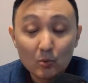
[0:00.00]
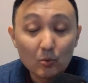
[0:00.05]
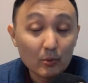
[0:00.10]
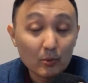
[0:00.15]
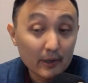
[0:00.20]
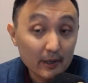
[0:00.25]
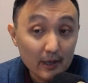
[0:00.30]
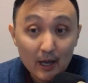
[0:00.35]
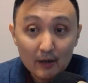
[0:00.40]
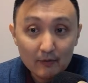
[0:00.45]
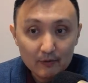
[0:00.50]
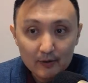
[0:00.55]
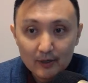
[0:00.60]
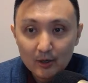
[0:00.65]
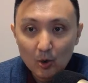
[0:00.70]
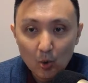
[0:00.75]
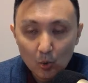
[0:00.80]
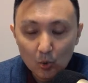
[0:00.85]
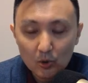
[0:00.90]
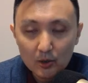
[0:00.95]
we have
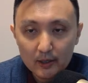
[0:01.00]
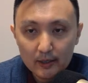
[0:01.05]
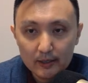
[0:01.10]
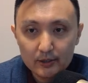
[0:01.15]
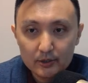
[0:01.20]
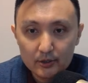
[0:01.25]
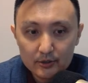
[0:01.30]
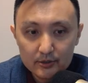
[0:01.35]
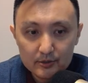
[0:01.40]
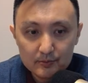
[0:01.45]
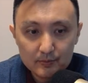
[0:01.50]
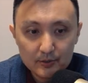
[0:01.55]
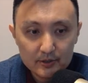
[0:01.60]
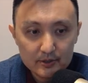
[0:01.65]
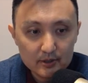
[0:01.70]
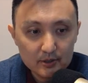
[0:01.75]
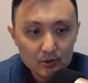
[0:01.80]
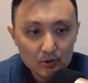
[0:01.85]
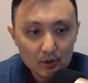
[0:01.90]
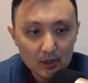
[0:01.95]
all leaders:
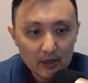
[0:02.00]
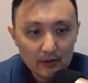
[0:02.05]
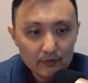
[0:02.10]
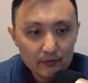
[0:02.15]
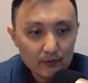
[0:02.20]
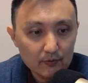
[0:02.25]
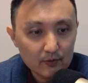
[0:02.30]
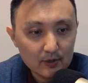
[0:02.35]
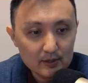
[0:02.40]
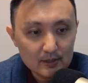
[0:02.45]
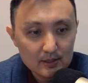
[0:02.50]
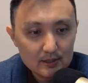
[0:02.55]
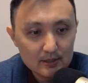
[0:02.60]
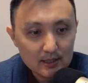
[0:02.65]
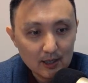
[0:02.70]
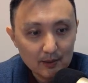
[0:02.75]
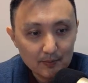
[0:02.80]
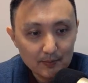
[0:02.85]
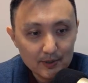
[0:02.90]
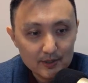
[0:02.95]
President Tokayev of
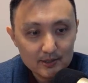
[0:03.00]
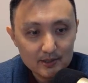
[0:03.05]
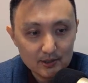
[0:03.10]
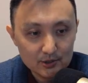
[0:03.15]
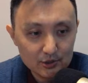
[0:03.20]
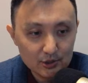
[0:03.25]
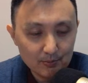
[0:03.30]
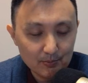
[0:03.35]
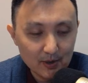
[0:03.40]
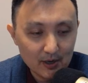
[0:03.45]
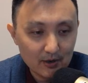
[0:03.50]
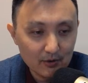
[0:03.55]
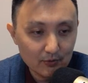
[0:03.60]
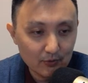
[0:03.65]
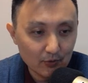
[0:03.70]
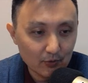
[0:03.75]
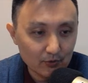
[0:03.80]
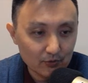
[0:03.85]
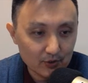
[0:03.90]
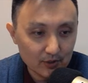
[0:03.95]
Kazakhstan, President
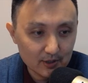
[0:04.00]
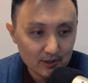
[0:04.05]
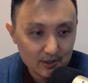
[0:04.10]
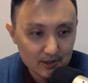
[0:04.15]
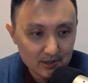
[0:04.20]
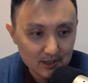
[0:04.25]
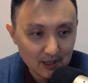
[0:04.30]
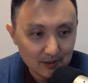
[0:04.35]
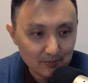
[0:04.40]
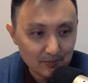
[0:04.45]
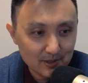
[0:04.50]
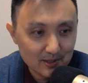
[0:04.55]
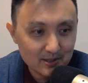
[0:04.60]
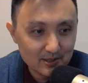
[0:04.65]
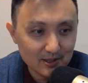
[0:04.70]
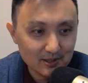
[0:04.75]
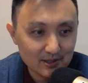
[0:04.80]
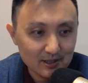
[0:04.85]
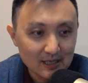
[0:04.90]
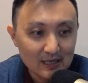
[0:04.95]
Japarov of Kyrgyzstan,
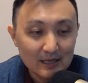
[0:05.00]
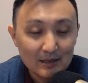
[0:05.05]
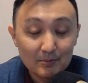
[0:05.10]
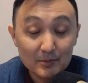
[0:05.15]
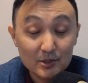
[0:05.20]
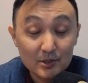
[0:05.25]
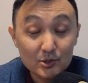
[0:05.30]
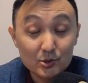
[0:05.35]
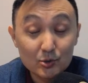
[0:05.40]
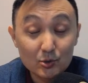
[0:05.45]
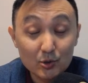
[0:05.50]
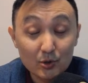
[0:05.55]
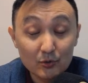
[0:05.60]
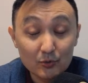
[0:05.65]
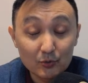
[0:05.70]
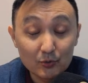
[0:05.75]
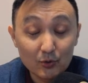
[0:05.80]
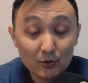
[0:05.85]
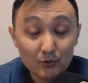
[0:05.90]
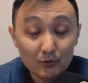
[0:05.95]
President
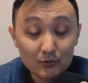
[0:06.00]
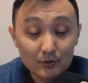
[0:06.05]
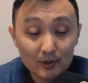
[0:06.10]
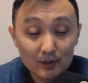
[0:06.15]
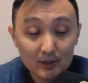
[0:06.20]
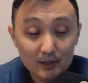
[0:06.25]
Mirziyoyev of